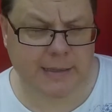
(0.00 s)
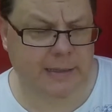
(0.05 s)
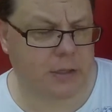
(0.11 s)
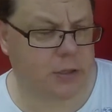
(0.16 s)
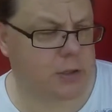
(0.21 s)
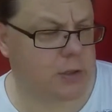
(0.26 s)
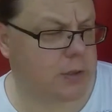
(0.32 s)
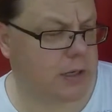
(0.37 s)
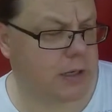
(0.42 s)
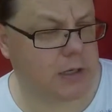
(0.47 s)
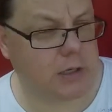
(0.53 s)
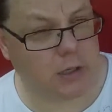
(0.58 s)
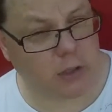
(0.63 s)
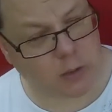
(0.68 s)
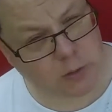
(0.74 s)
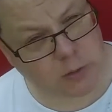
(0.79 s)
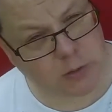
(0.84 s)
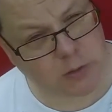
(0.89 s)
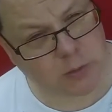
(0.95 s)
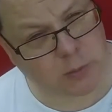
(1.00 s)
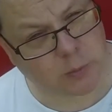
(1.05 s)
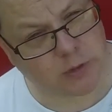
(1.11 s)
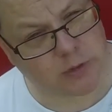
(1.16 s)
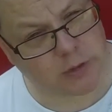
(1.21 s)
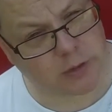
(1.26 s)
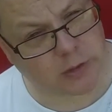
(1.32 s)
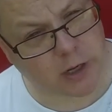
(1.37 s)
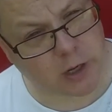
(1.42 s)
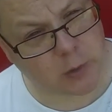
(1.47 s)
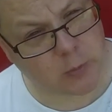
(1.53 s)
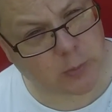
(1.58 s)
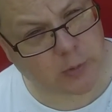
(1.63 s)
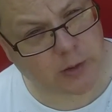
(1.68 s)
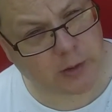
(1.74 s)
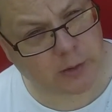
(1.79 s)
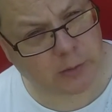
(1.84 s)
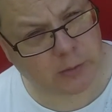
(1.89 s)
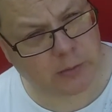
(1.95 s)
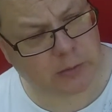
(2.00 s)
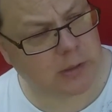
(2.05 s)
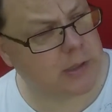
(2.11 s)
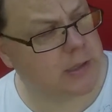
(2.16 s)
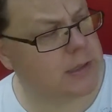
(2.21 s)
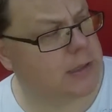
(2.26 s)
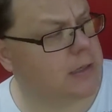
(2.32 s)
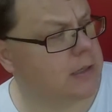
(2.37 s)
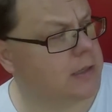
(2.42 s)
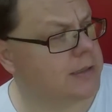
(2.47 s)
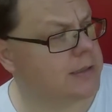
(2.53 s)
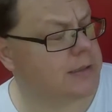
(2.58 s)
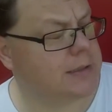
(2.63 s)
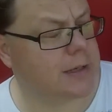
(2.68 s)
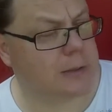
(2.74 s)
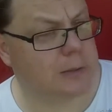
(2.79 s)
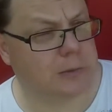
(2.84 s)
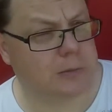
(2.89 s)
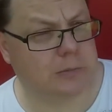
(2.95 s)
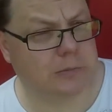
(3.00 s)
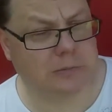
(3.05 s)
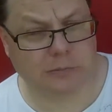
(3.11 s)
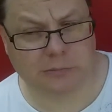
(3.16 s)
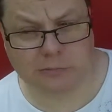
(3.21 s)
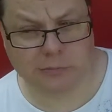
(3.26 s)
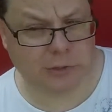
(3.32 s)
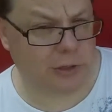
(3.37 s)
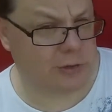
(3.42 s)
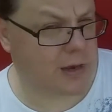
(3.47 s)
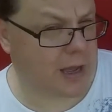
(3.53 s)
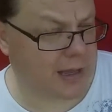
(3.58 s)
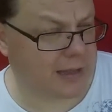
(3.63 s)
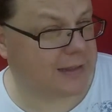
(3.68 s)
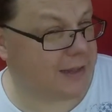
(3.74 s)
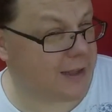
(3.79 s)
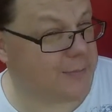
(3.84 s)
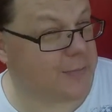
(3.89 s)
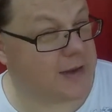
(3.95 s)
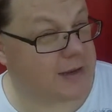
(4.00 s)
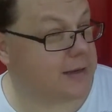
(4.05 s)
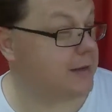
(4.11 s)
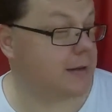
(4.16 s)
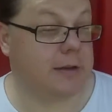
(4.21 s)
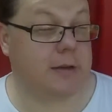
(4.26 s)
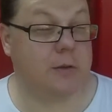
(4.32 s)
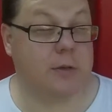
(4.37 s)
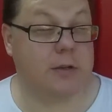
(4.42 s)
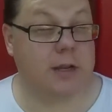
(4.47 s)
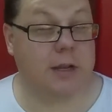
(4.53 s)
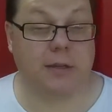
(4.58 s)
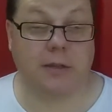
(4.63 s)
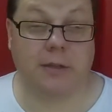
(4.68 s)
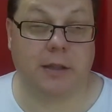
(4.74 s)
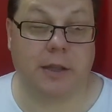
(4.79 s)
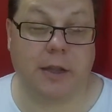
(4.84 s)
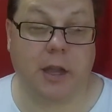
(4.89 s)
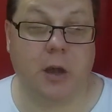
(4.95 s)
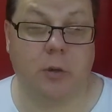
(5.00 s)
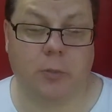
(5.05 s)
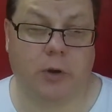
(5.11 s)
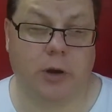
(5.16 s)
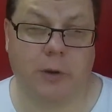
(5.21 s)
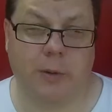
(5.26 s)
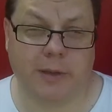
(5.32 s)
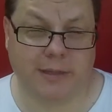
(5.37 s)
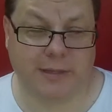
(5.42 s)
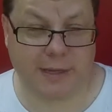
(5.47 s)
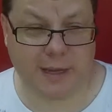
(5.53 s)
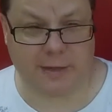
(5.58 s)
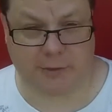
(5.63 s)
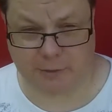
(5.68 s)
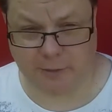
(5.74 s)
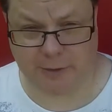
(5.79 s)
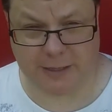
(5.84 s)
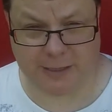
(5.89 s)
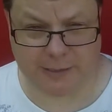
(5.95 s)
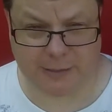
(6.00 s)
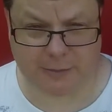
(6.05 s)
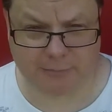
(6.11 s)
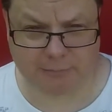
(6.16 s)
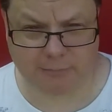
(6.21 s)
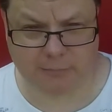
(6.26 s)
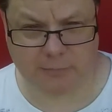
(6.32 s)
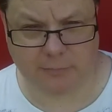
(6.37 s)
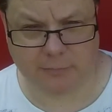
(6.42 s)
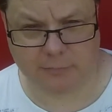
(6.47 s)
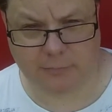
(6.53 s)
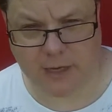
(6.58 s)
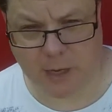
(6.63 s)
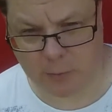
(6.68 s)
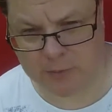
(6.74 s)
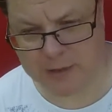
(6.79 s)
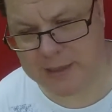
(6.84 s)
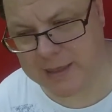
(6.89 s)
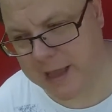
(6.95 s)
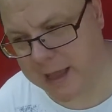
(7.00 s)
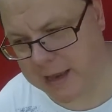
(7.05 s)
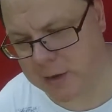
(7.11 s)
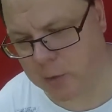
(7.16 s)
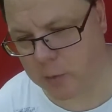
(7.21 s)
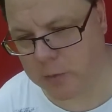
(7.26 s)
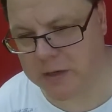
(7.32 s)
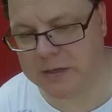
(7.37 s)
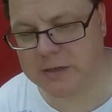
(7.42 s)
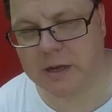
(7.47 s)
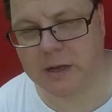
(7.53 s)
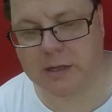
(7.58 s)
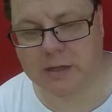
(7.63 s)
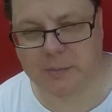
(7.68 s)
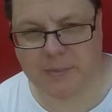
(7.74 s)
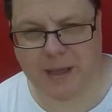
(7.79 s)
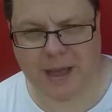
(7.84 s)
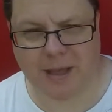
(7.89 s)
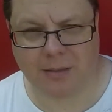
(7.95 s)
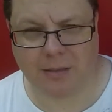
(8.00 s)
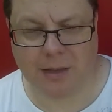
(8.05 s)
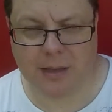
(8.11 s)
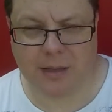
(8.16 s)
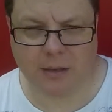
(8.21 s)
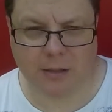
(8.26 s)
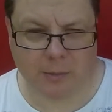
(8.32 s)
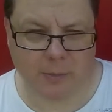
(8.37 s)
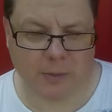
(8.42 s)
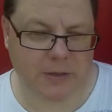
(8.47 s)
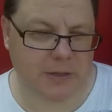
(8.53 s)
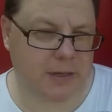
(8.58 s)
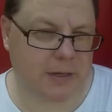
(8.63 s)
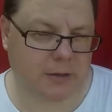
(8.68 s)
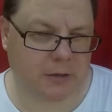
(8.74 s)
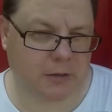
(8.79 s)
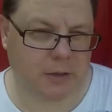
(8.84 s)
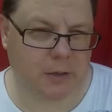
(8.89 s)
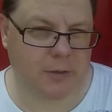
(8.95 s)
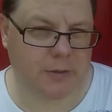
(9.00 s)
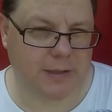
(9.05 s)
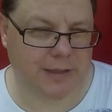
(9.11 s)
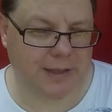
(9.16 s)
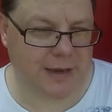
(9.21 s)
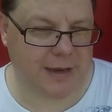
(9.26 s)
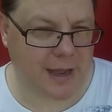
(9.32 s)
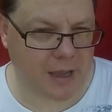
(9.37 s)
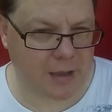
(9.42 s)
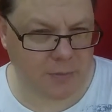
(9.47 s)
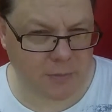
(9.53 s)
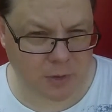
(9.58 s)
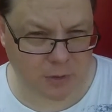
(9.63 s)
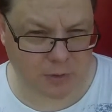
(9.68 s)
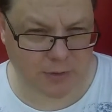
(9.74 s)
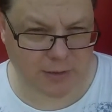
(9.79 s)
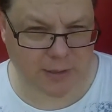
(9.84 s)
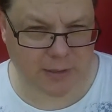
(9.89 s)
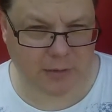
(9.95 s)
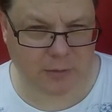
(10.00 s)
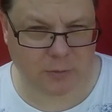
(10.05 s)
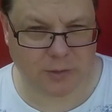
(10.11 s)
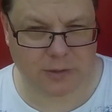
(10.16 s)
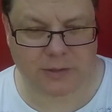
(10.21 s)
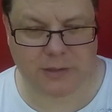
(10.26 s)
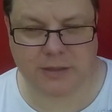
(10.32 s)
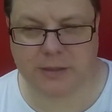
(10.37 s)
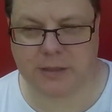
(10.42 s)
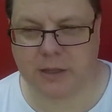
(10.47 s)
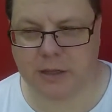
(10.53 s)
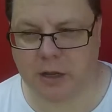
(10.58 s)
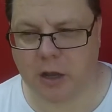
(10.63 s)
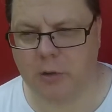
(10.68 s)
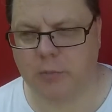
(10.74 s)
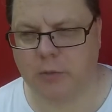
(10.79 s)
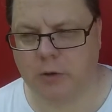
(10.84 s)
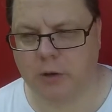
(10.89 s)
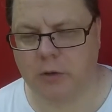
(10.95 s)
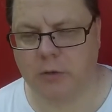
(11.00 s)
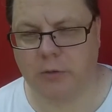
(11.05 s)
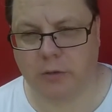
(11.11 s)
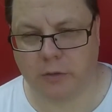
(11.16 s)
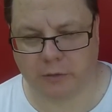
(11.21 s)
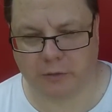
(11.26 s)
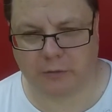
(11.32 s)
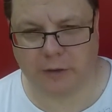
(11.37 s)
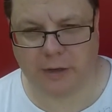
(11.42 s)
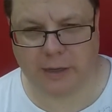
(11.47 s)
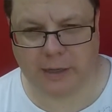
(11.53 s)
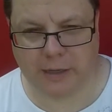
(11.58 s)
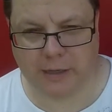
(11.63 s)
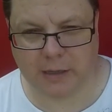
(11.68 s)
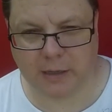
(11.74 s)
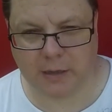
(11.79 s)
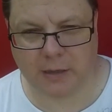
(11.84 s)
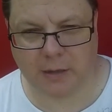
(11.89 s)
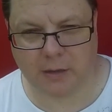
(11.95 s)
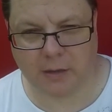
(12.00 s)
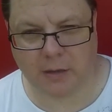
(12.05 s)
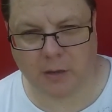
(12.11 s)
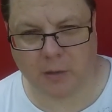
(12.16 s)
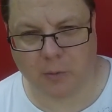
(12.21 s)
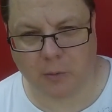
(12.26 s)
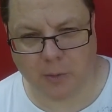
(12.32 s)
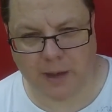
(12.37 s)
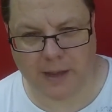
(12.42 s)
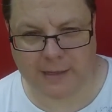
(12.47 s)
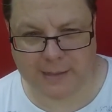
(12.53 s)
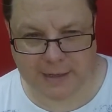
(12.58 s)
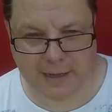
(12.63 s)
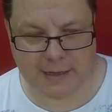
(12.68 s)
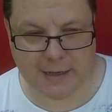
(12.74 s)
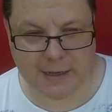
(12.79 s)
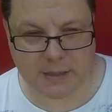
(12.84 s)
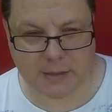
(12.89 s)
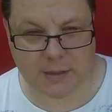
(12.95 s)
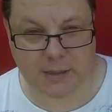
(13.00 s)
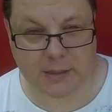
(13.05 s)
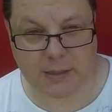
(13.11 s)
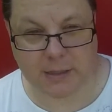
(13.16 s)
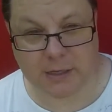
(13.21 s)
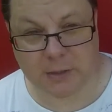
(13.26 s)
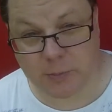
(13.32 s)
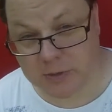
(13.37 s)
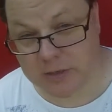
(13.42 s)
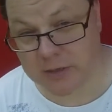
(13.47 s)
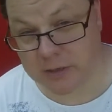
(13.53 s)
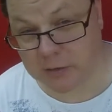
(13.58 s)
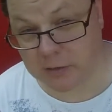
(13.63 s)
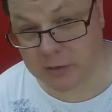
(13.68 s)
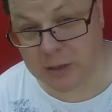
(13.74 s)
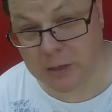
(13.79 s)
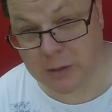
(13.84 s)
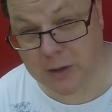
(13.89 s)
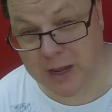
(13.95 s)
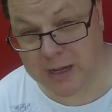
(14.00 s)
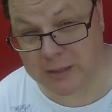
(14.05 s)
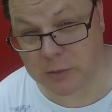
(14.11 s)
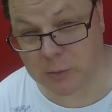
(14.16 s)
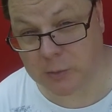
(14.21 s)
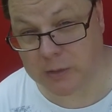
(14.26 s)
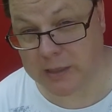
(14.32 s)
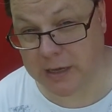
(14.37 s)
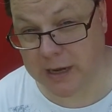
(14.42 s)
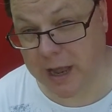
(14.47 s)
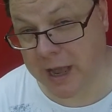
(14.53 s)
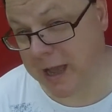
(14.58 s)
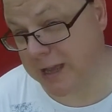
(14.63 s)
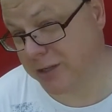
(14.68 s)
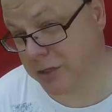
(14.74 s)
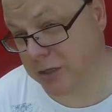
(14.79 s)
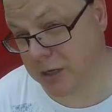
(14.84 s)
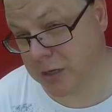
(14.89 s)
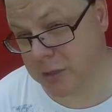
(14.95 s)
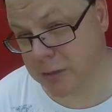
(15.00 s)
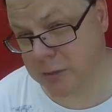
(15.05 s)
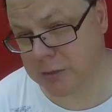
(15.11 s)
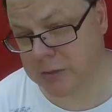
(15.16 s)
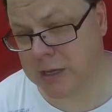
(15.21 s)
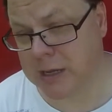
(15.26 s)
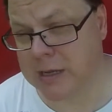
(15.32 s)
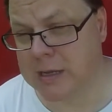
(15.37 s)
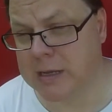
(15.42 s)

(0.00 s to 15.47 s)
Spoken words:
that you can use with your GoPro, so you're not limited to just the GoPro accessories. Now, with that, I want to talk about the particular unit that I'm using, which is the GoPro 3 White Edition. This particular unit is the one that I chose